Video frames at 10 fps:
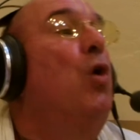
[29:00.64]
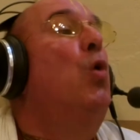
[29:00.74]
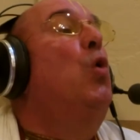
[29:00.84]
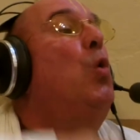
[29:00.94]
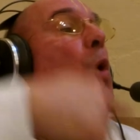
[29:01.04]

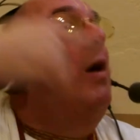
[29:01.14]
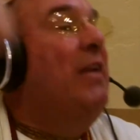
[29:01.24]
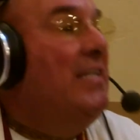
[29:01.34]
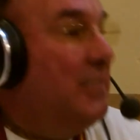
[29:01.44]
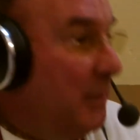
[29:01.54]
Who are
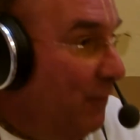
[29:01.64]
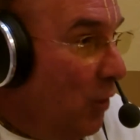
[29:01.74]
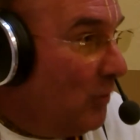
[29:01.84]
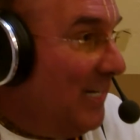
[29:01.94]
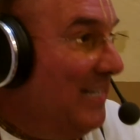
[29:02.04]
his
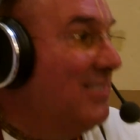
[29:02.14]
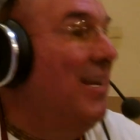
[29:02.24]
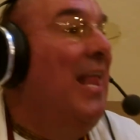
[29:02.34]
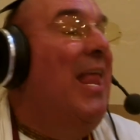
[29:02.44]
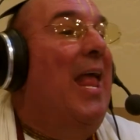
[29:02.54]
devotees?
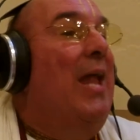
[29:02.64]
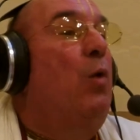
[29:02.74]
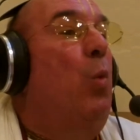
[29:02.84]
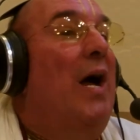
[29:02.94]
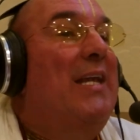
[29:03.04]

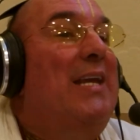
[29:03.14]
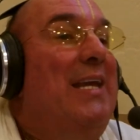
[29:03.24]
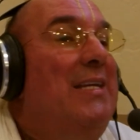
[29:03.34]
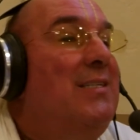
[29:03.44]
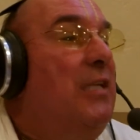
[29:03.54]
And what
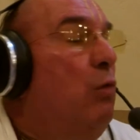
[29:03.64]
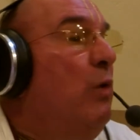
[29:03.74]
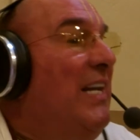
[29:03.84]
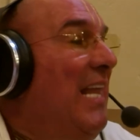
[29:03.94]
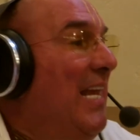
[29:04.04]
is the
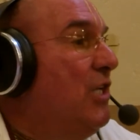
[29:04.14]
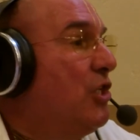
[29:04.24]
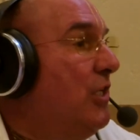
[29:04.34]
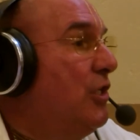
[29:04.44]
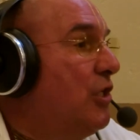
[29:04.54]

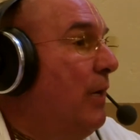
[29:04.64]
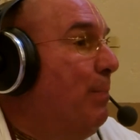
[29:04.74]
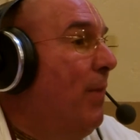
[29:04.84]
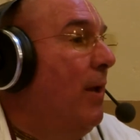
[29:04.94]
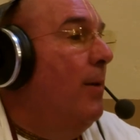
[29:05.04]
relationship
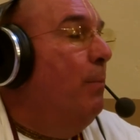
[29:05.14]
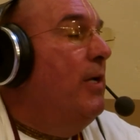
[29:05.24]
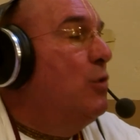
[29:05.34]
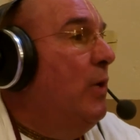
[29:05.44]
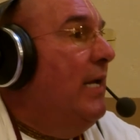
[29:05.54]

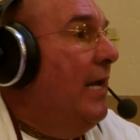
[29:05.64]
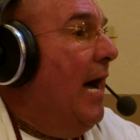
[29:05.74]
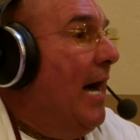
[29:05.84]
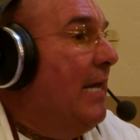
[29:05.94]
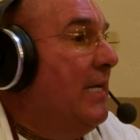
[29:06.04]
between
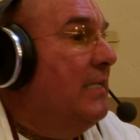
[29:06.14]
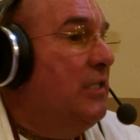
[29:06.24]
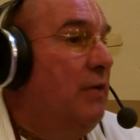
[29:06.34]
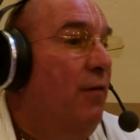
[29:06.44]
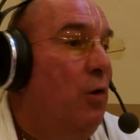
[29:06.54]
God and his
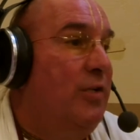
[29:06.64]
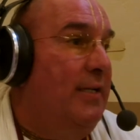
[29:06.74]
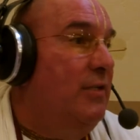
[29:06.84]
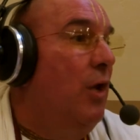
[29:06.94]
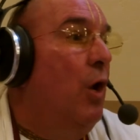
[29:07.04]

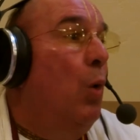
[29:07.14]
devotees?